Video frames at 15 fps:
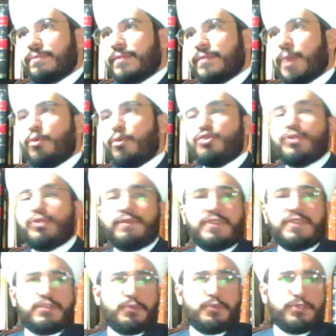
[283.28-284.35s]
I'm not sure if
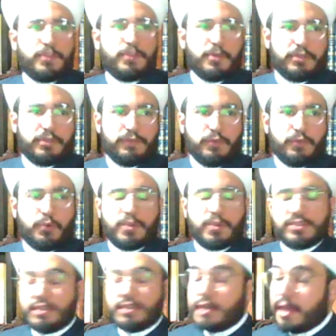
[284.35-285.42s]
this was a part of your
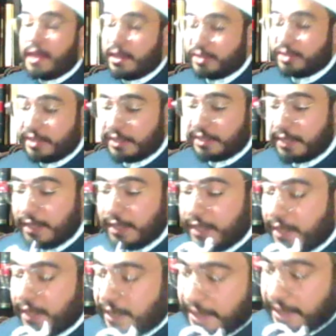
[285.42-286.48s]
question, yeah, Sheikh.
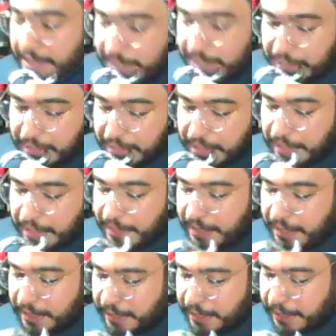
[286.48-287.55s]
Like in
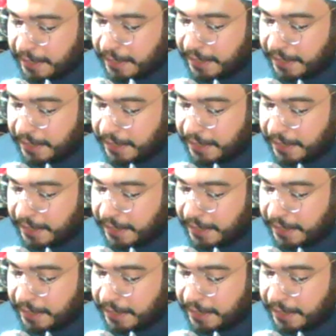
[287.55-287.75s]
the